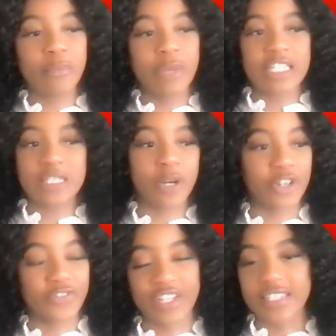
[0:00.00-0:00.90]
makes
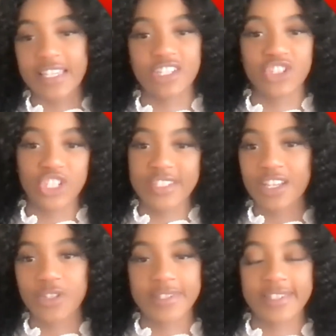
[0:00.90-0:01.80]
perfect sense. Just
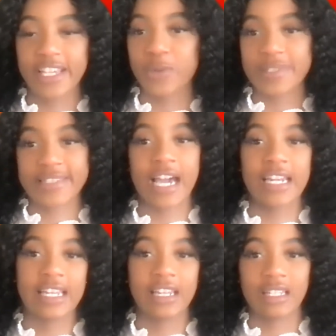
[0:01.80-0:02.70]
like you said, it was kind
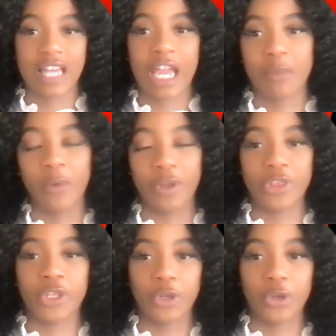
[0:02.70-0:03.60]
of in alignment
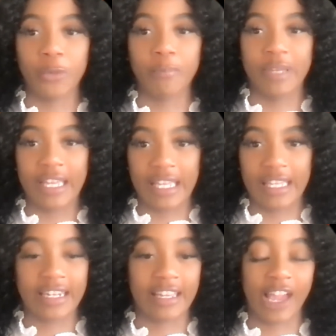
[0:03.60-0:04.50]
with you being
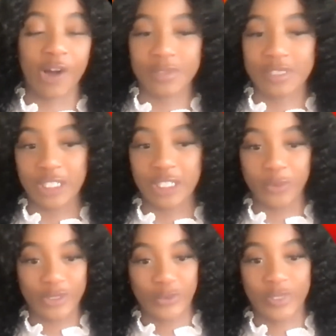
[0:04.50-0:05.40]
an accountant,
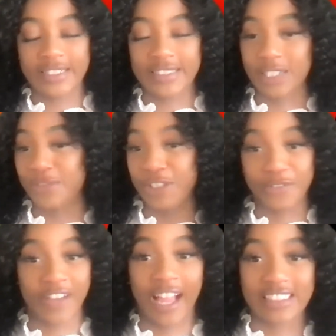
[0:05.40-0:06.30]
which was a fun
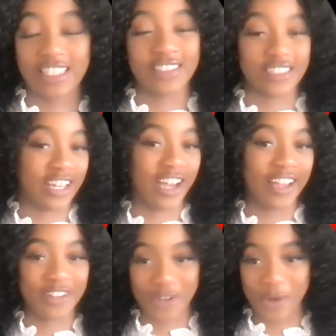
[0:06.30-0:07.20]
fact. I did not
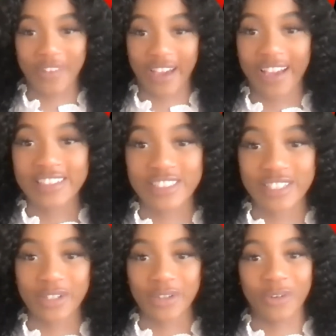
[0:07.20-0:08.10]
know that.
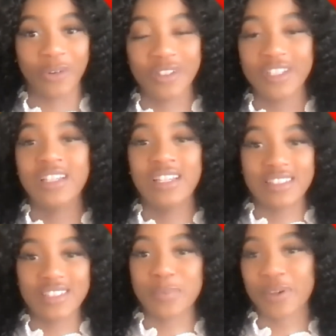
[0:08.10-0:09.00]
So
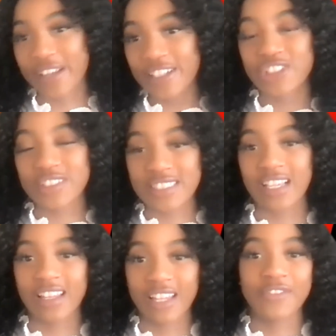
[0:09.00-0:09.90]
it's pretty interesting.
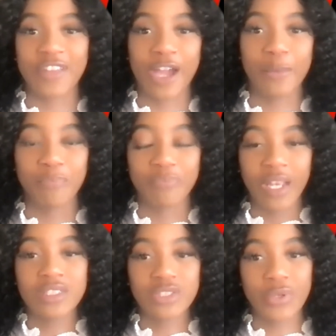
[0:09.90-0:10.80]
I love that.
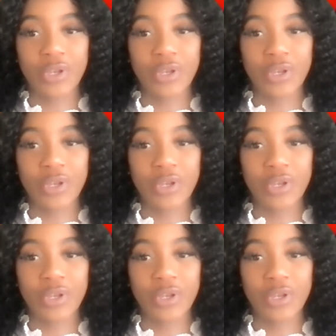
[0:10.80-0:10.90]
So in